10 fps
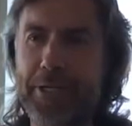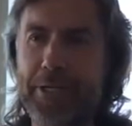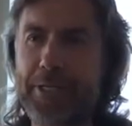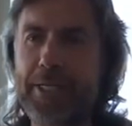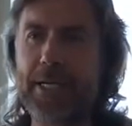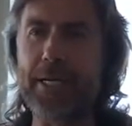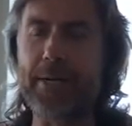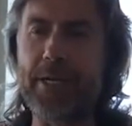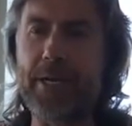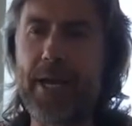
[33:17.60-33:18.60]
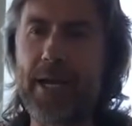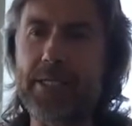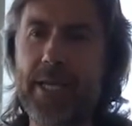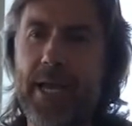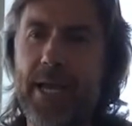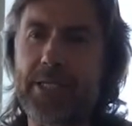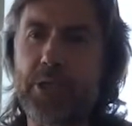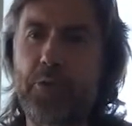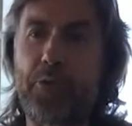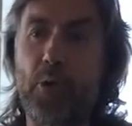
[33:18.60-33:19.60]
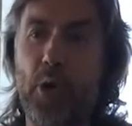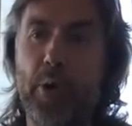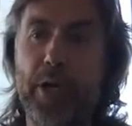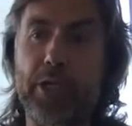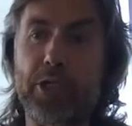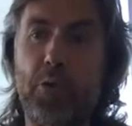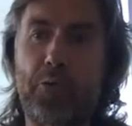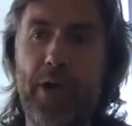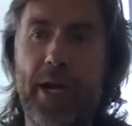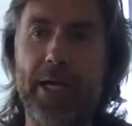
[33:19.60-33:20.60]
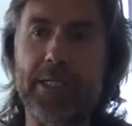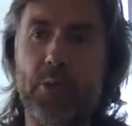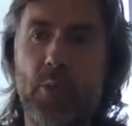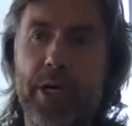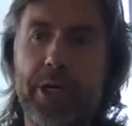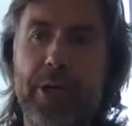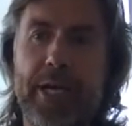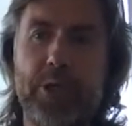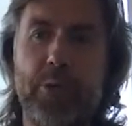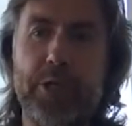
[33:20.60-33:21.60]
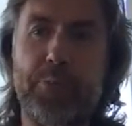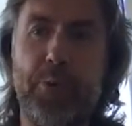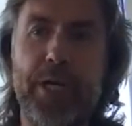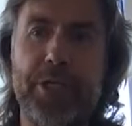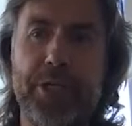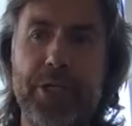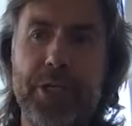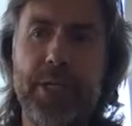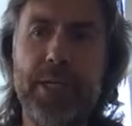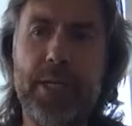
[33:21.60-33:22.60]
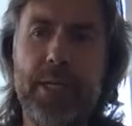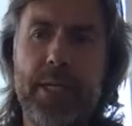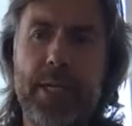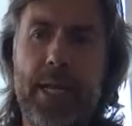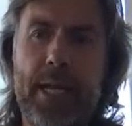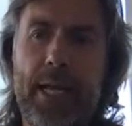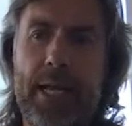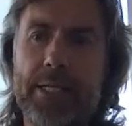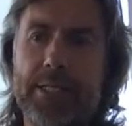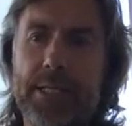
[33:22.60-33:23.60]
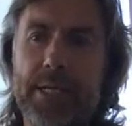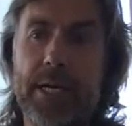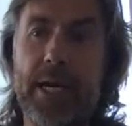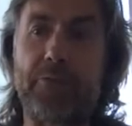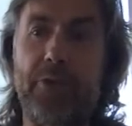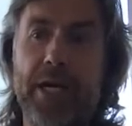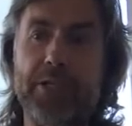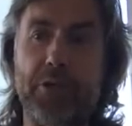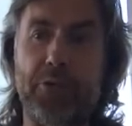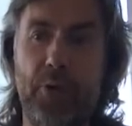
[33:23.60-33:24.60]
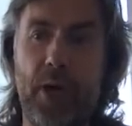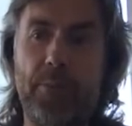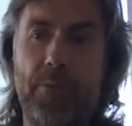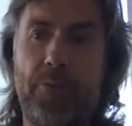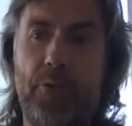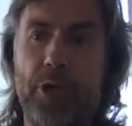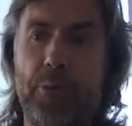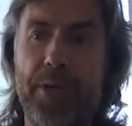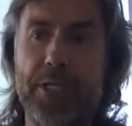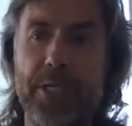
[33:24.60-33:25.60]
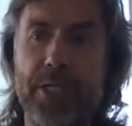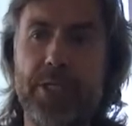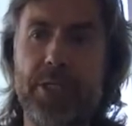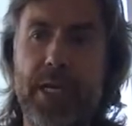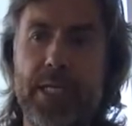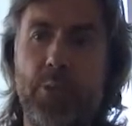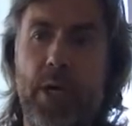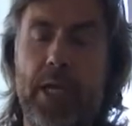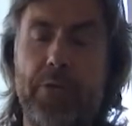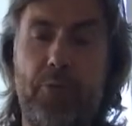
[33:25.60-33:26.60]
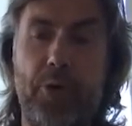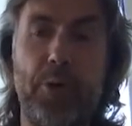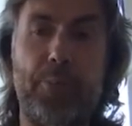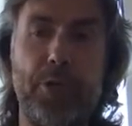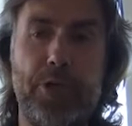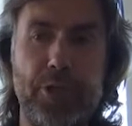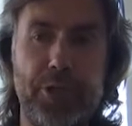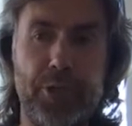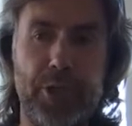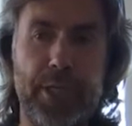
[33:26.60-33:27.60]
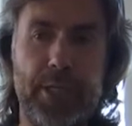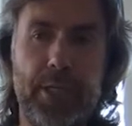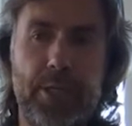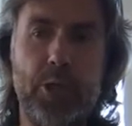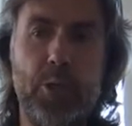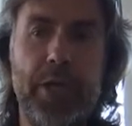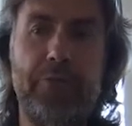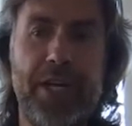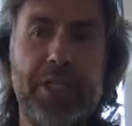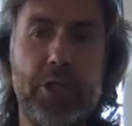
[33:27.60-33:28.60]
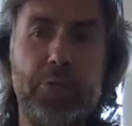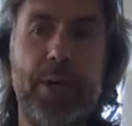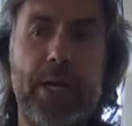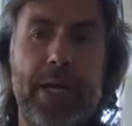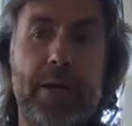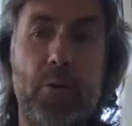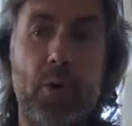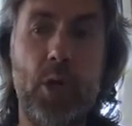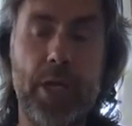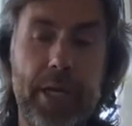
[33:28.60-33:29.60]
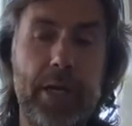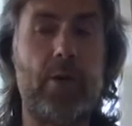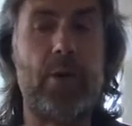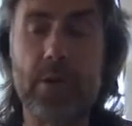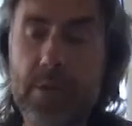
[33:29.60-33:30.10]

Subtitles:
He asked, as you're growing so fast, where do you get your inspiration and advisors from for your business, as well as for your personal journey? Do investors play a role here, or?